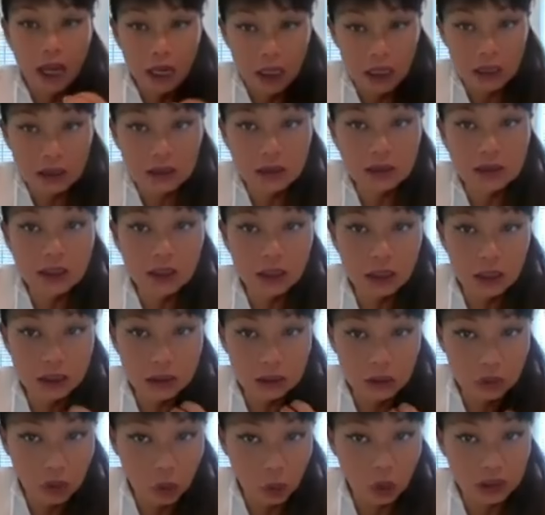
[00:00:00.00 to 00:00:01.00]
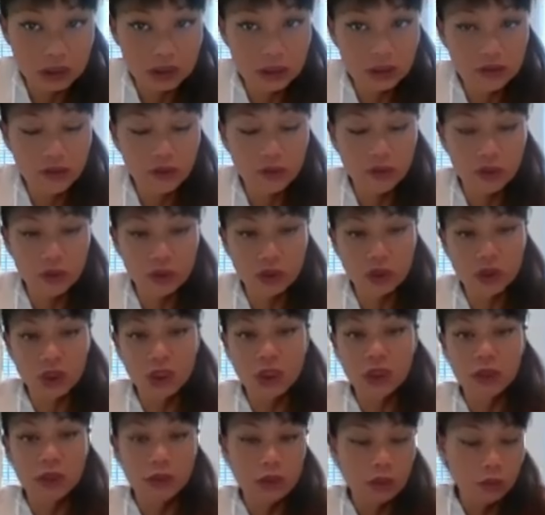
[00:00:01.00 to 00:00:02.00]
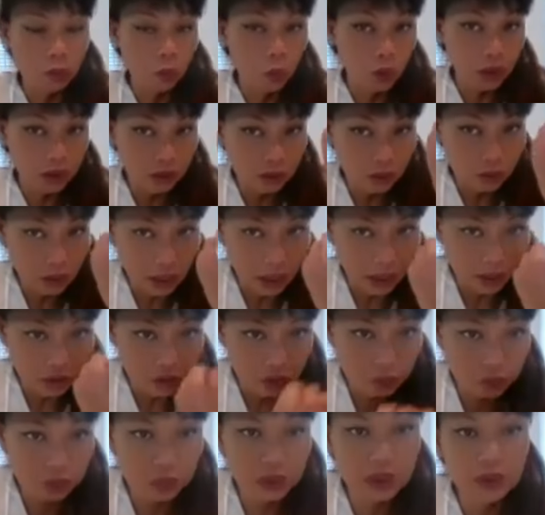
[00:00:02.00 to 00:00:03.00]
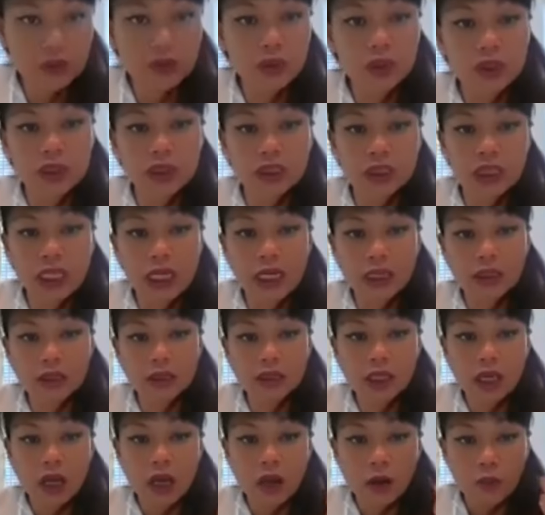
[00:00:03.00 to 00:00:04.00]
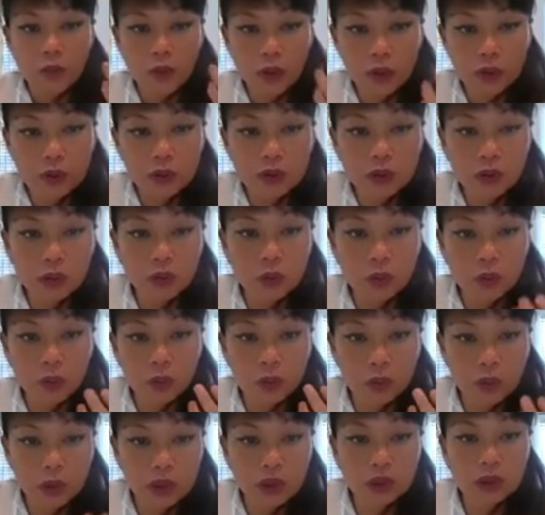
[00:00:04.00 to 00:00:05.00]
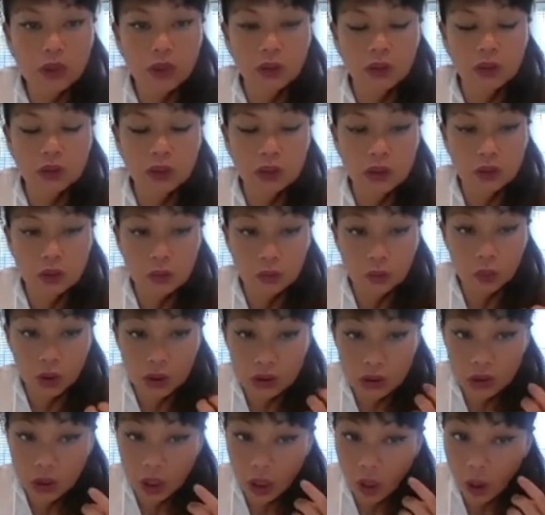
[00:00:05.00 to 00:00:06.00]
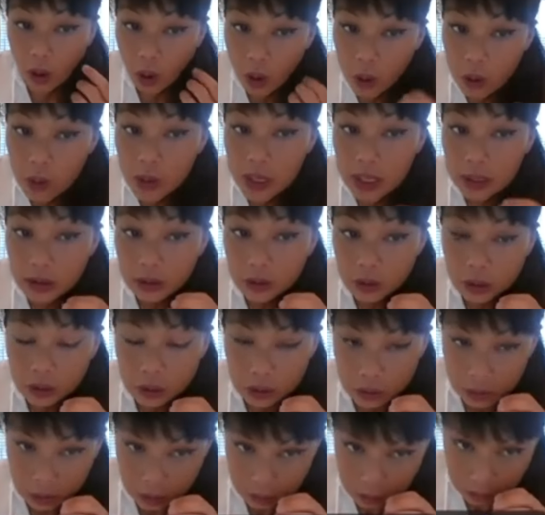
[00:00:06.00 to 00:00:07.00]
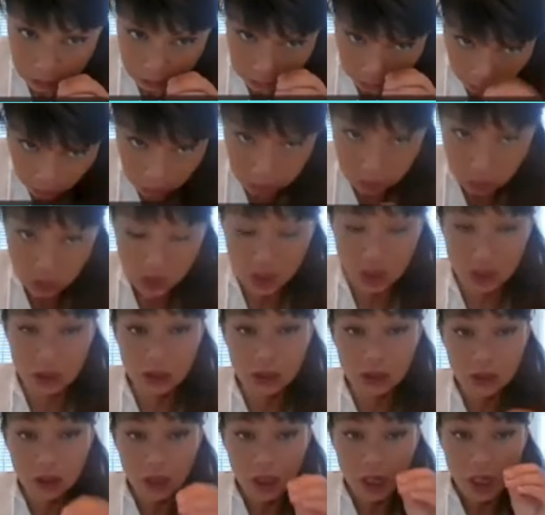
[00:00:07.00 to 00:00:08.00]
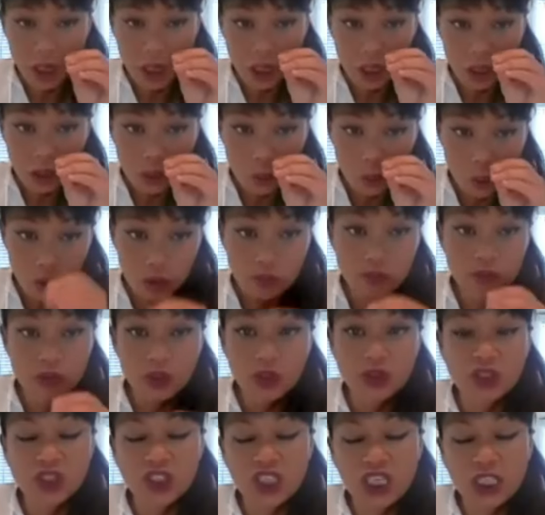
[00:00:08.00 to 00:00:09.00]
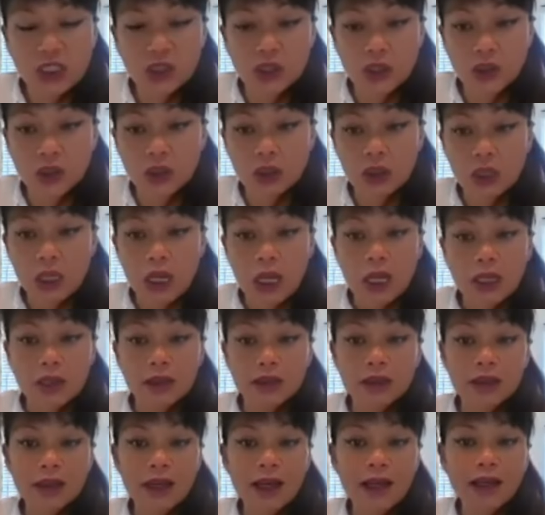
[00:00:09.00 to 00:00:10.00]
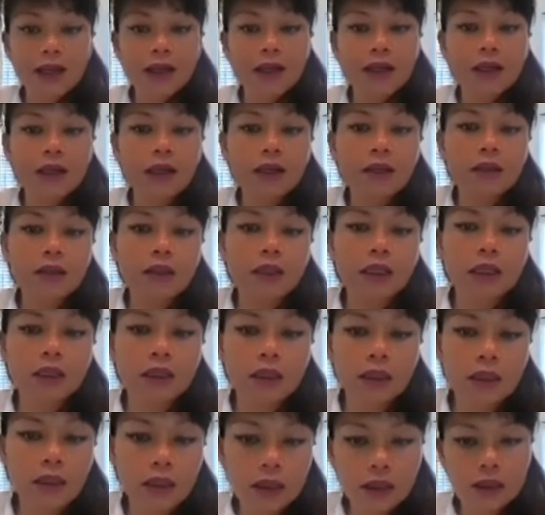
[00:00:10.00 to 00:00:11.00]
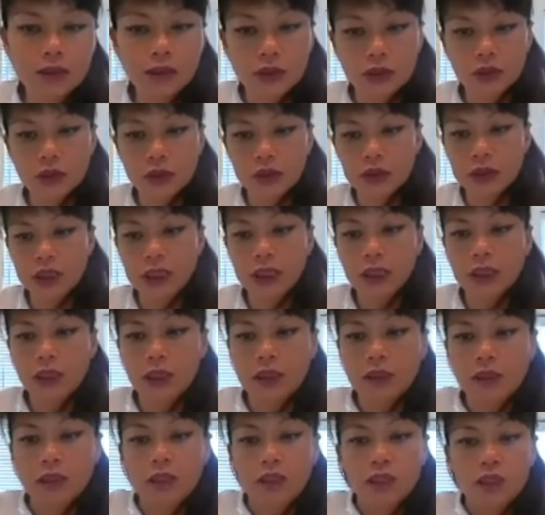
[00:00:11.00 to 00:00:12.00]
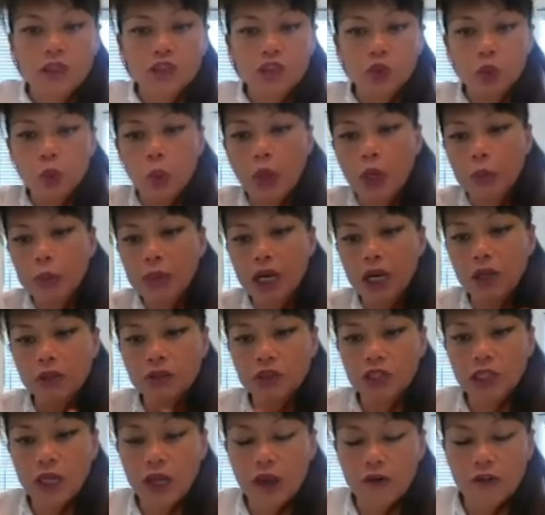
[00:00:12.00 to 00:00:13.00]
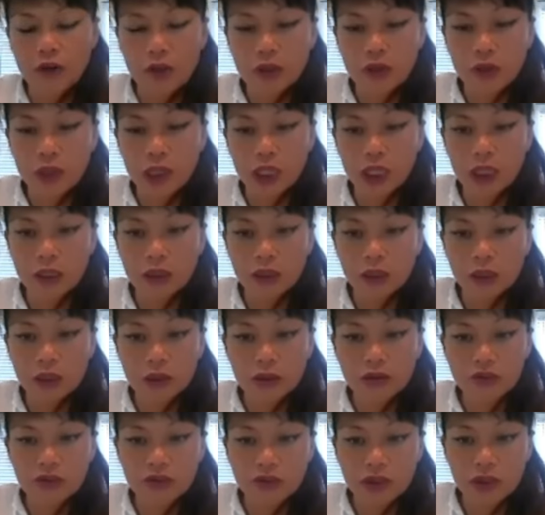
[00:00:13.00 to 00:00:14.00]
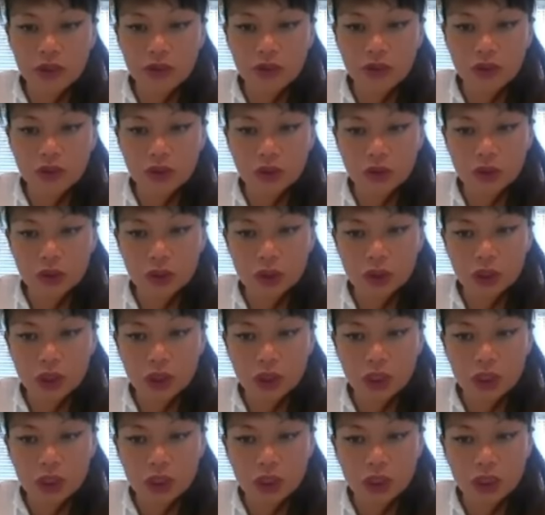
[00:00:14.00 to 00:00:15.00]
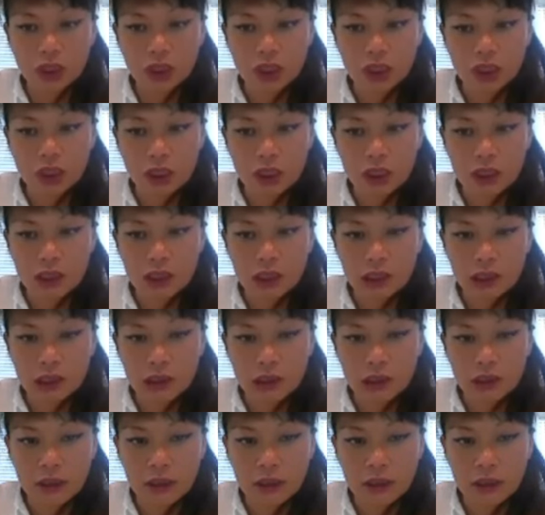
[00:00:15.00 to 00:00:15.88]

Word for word: And in 2013, when you experienced that, Pluto was con- was going touching with your Saturn that literally swept out everything under your feet. Yeah.